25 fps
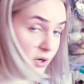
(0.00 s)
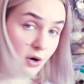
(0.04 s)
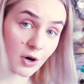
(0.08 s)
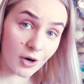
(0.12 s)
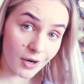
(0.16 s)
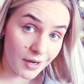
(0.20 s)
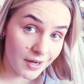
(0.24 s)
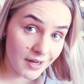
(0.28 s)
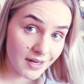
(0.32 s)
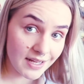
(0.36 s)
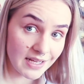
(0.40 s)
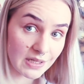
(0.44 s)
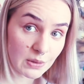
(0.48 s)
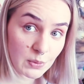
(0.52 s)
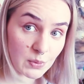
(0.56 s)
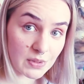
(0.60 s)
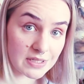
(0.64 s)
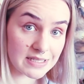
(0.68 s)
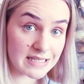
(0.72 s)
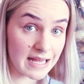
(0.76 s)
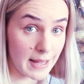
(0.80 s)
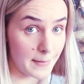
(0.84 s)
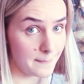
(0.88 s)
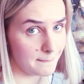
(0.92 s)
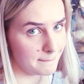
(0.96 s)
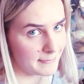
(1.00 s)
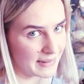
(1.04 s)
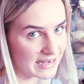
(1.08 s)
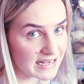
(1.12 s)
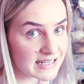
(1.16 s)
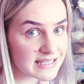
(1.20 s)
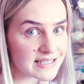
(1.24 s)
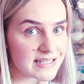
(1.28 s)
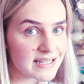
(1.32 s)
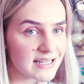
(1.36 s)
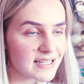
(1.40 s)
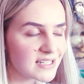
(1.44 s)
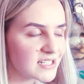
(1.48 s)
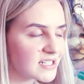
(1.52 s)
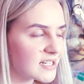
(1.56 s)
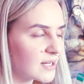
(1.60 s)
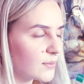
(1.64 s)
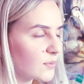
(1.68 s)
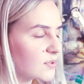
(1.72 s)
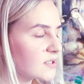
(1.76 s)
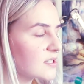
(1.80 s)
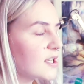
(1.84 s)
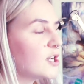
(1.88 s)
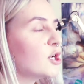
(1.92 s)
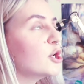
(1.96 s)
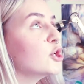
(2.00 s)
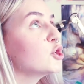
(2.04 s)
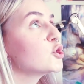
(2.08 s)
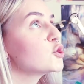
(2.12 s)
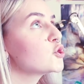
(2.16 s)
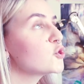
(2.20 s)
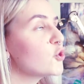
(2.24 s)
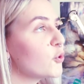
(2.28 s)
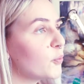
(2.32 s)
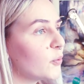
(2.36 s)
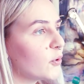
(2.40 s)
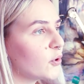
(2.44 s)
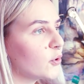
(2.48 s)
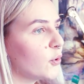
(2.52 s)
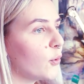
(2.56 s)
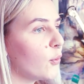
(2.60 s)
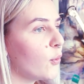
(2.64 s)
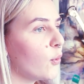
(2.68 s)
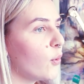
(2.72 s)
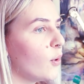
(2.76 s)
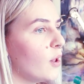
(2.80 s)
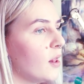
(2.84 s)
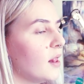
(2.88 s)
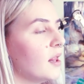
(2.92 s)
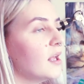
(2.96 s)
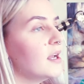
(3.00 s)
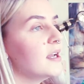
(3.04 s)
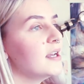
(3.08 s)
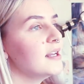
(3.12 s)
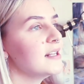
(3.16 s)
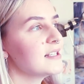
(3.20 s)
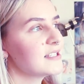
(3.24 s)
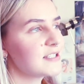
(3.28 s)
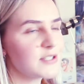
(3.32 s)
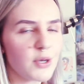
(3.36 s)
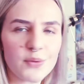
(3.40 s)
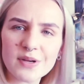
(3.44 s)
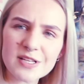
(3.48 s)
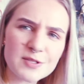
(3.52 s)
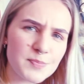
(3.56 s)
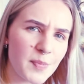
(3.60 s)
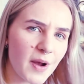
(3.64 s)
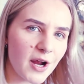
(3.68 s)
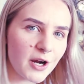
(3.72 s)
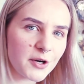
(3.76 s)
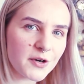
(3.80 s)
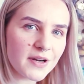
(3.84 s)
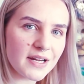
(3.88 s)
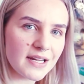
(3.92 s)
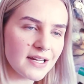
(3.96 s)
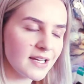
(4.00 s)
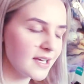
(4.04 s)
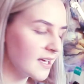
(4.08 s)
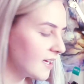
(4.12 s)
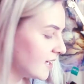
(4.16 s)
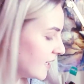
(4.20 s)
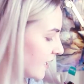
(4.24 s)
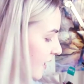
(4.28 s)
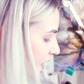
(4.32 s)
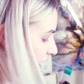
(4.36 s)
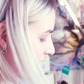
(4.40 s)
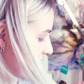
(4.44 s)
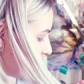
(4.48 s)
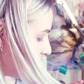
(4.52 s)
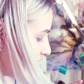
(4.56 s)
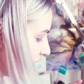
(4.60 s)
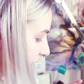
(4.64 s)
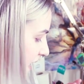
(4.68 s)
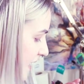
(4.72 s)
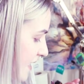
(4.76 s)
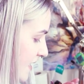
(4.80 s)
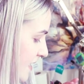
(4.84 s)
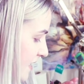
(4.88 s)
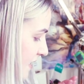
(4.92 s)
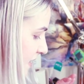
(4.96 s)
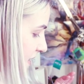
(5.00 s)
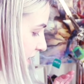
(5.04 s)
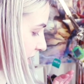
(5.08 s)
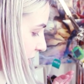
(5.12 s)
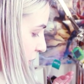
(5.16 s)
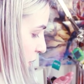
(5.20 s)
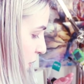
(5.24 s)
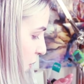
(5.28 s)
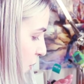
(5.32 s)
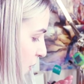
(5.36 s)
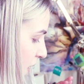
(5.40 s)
art. It was amazing. She was super cool, so inspiring, and